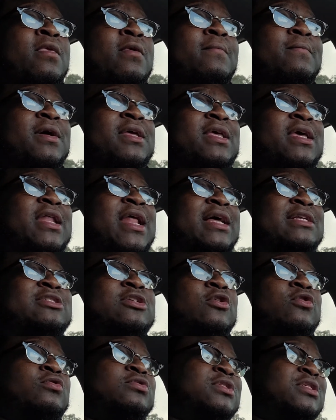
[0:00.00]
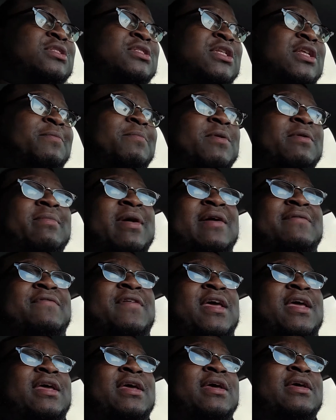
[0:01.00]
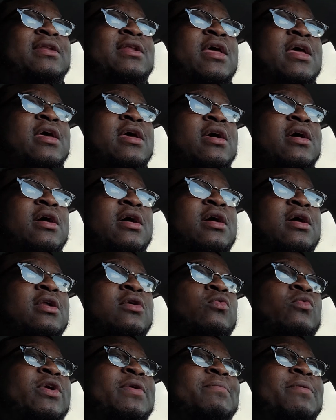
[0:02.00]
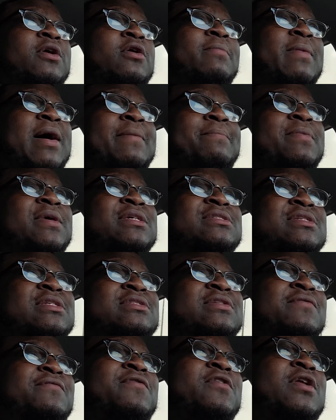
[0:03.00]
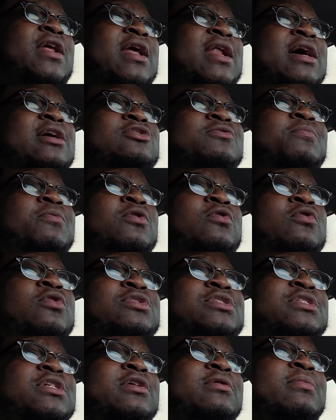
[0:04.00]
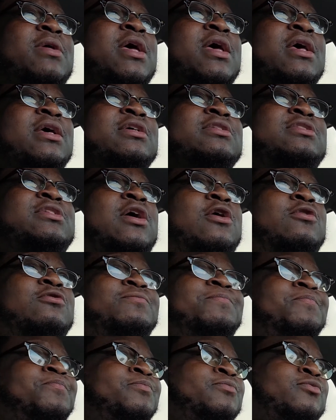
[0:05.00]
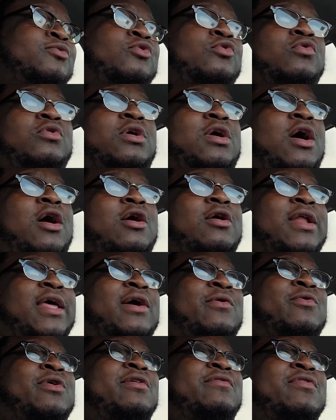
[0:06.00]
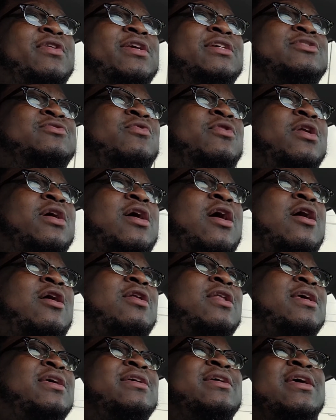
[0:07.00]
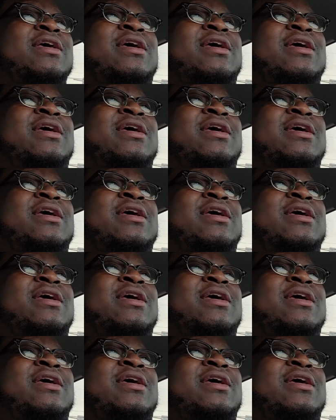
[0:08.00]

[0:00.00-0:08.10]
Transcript: but yet I chose to sleep in my van to rebuild my business and fill out entrepreneurship. So you can call that whatever it is you want to call it,